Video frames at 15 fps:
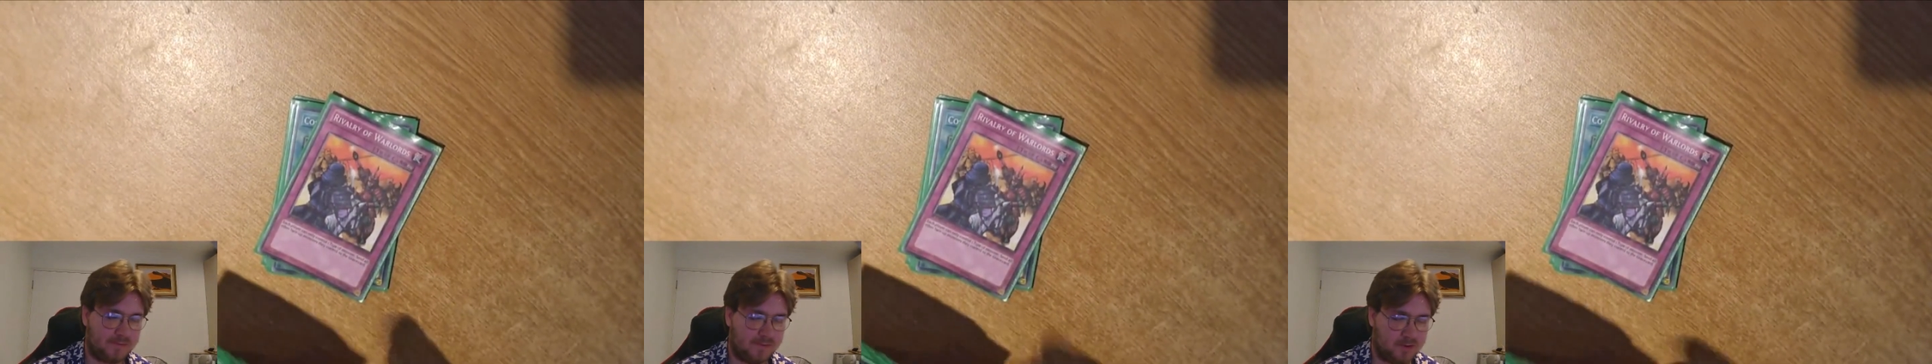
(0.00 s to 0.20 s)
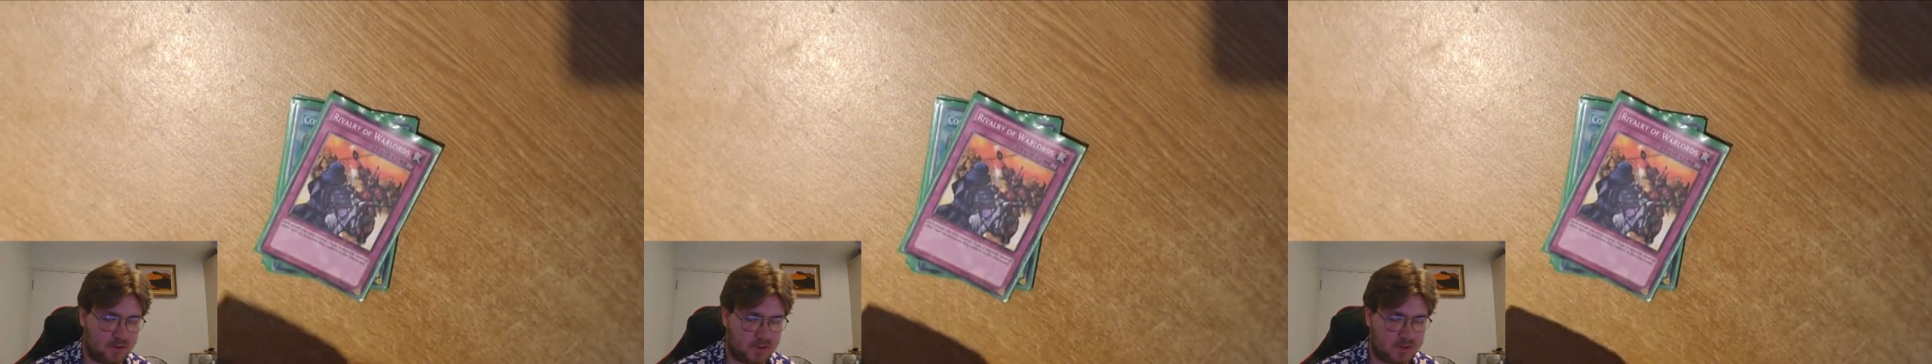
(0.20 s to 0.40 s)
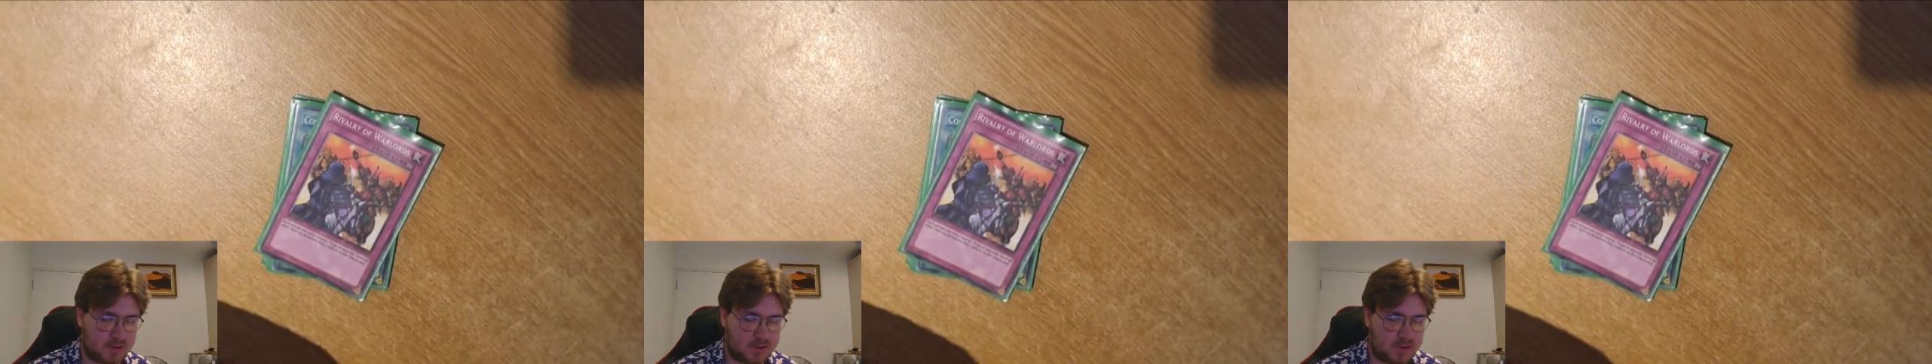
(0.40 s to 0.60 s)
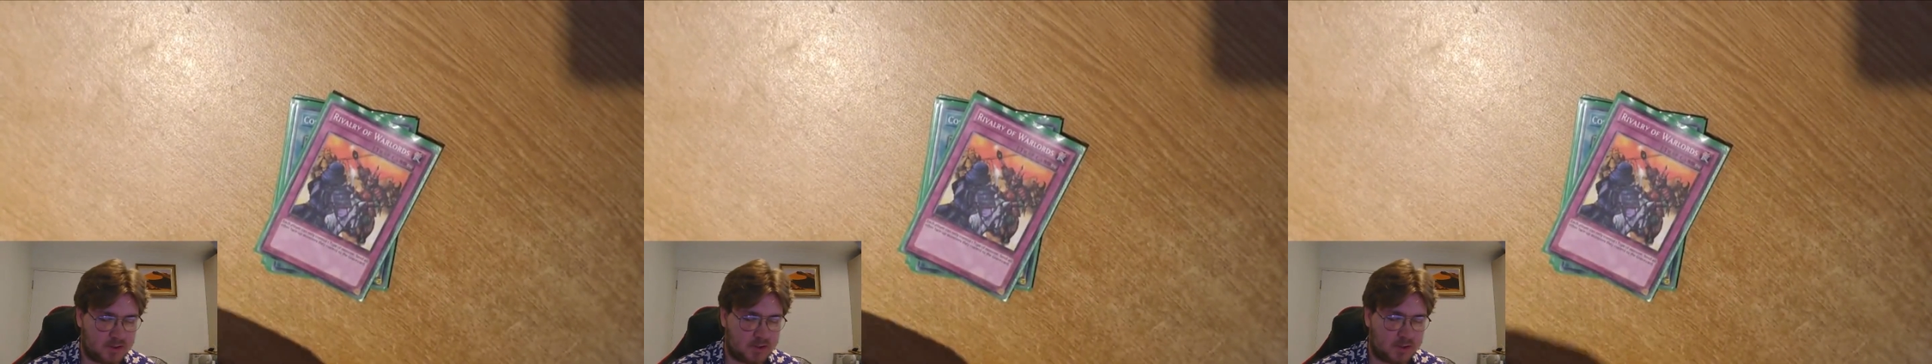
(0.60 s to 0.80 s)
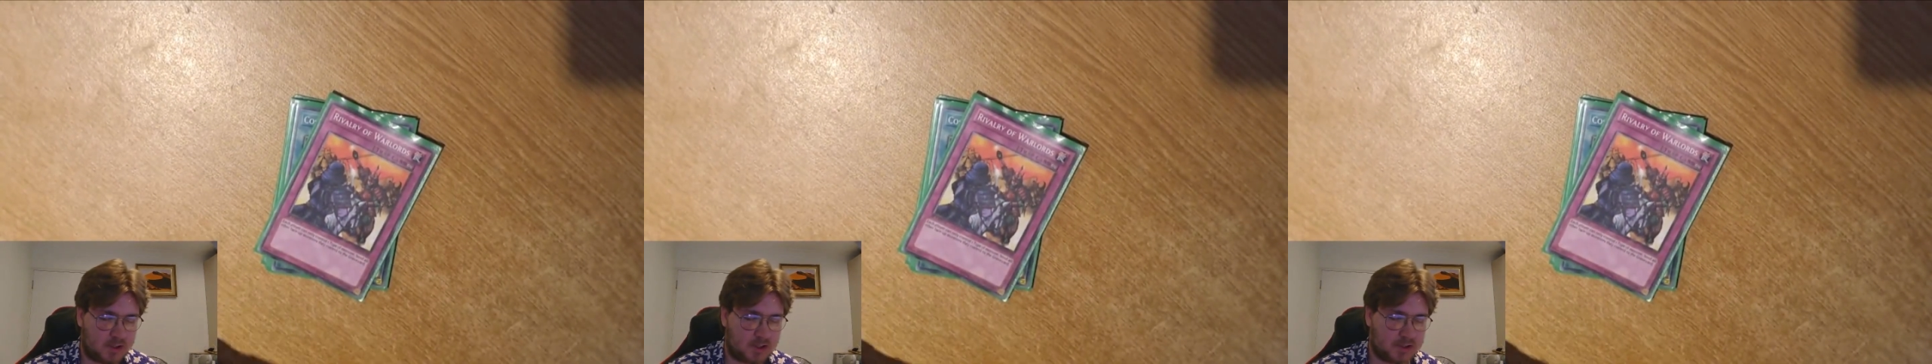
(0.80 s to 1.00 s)
first
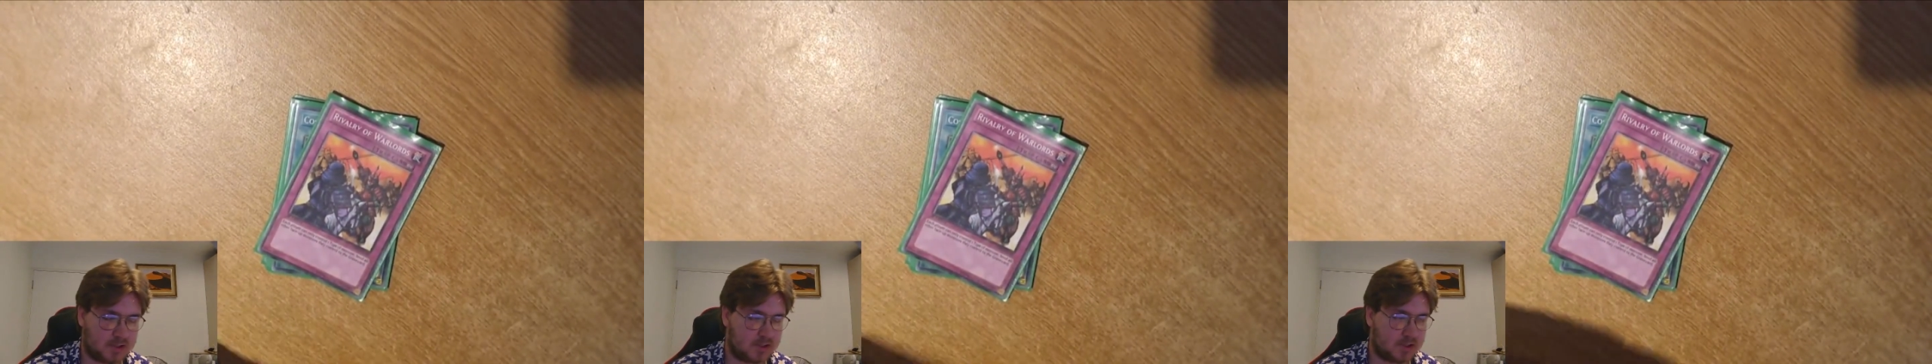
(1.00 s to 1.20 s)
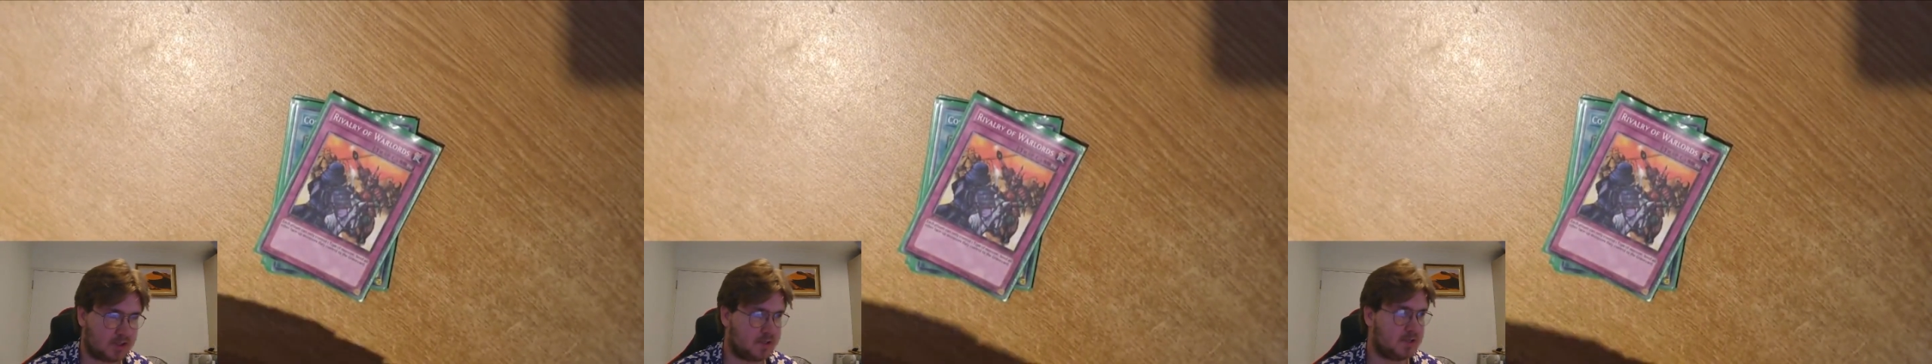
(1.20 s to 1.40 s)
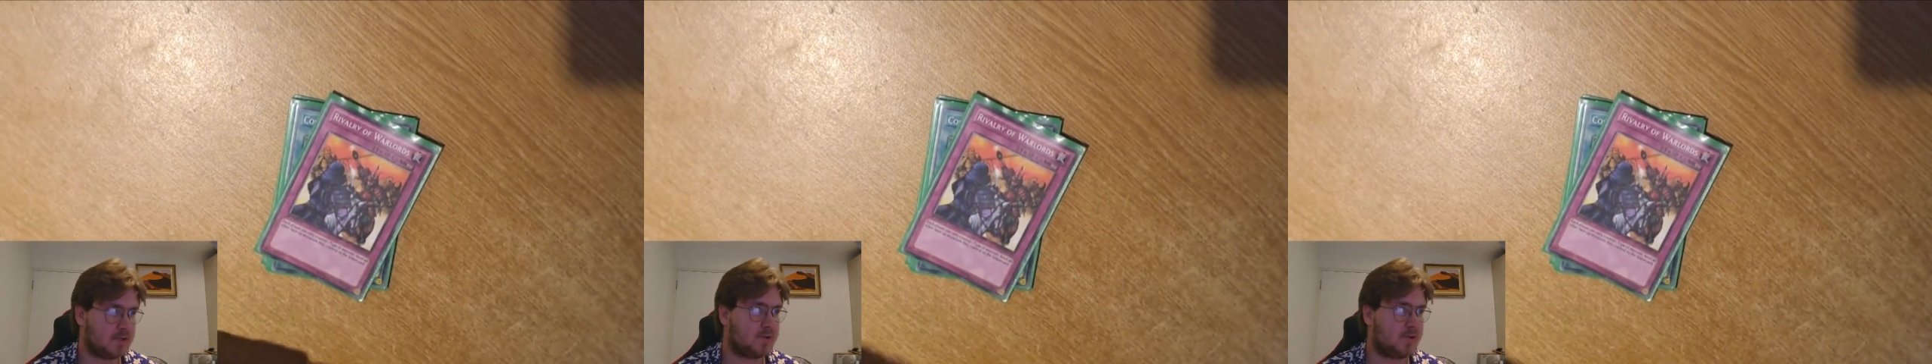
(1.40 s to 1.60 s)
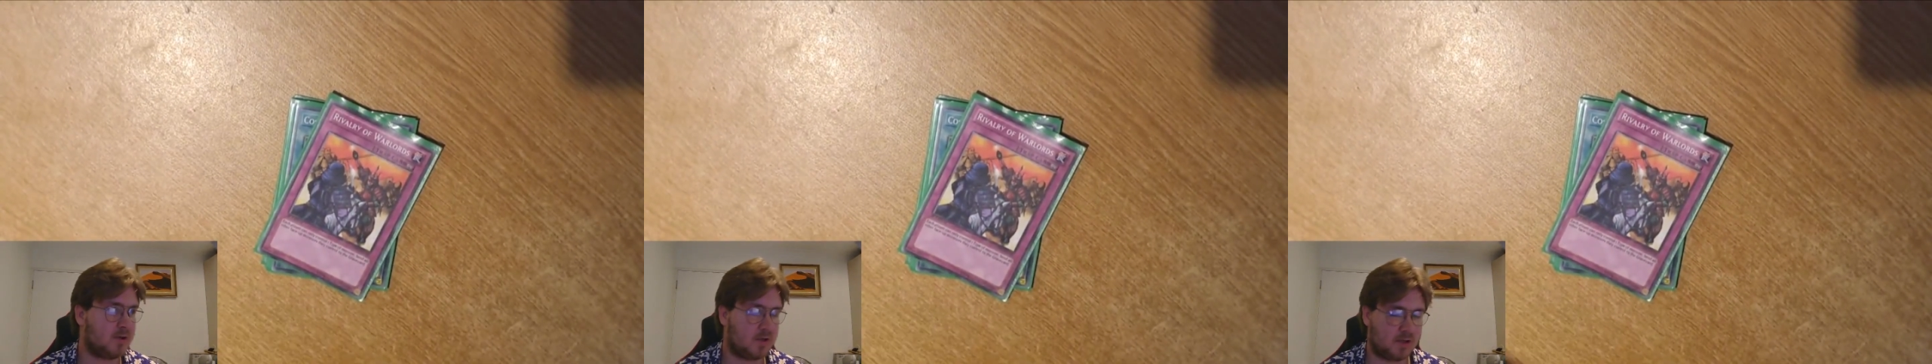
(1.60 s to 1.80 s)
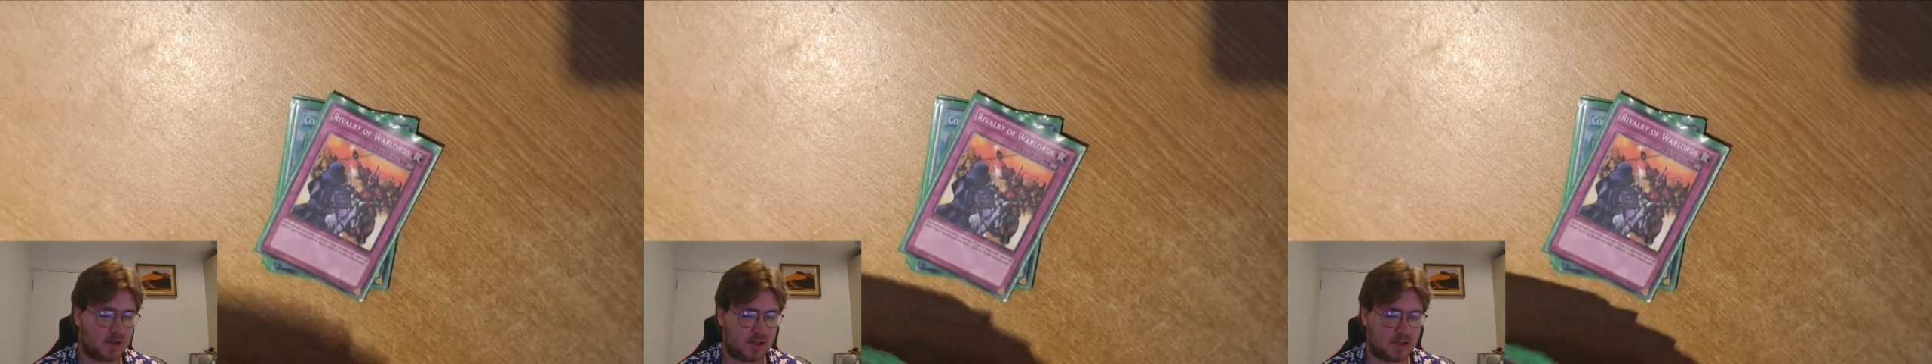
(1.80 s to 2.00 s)
against decks that
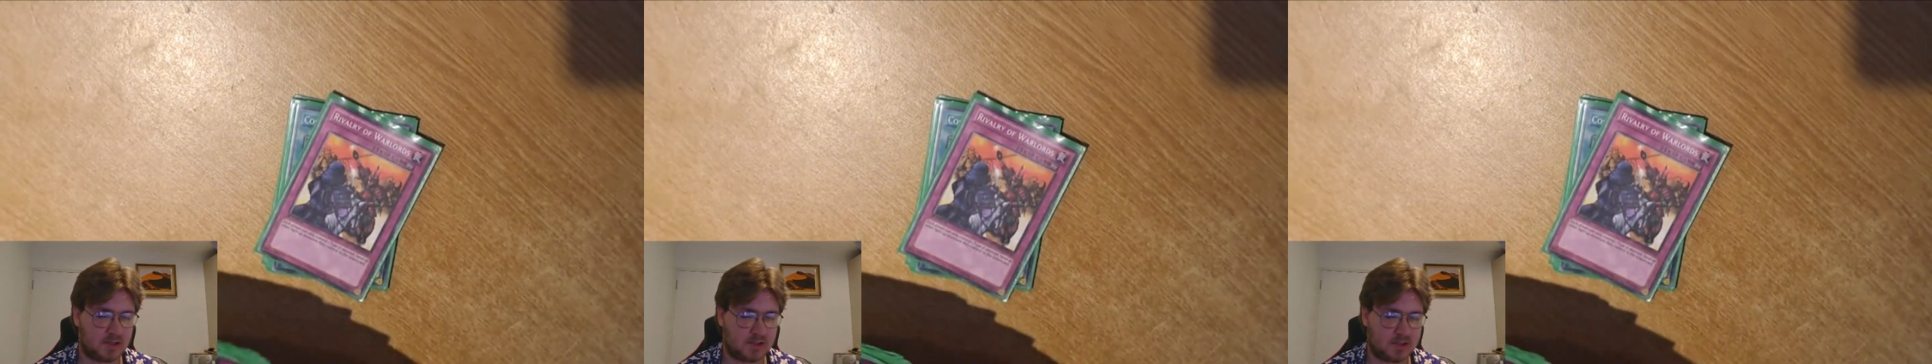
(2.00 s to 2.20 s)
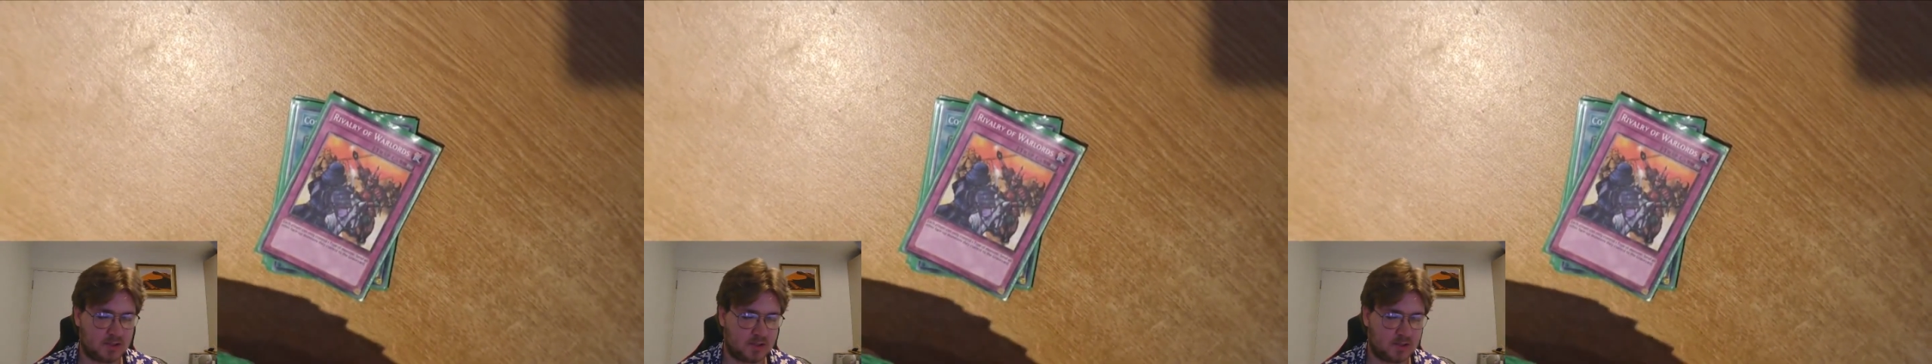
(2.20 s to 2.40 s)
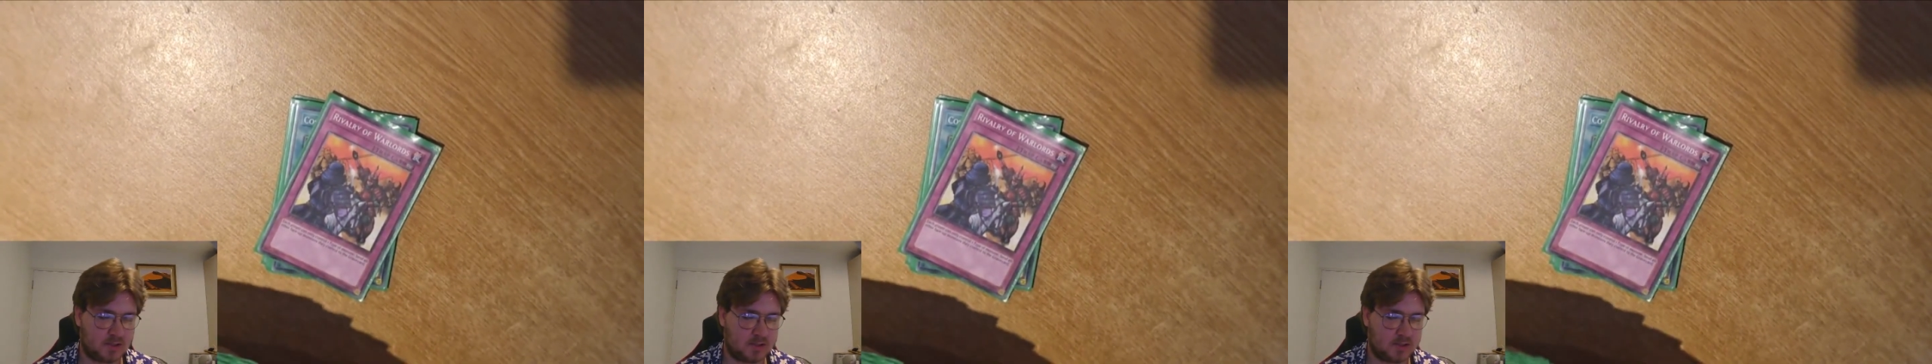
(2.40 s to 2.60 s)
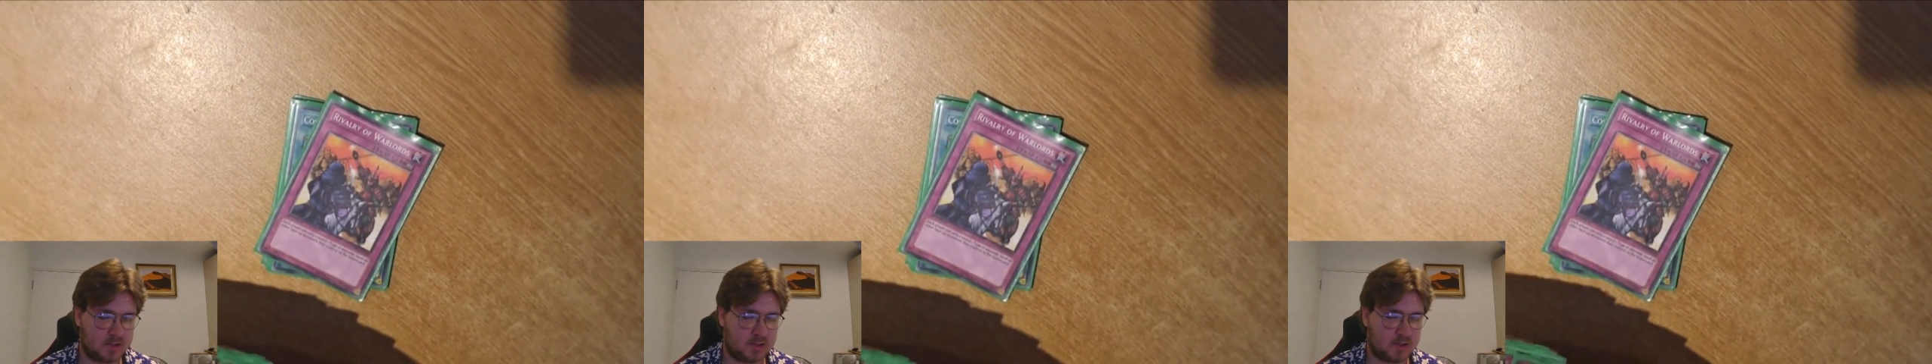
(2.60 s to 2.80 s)
struggle against it.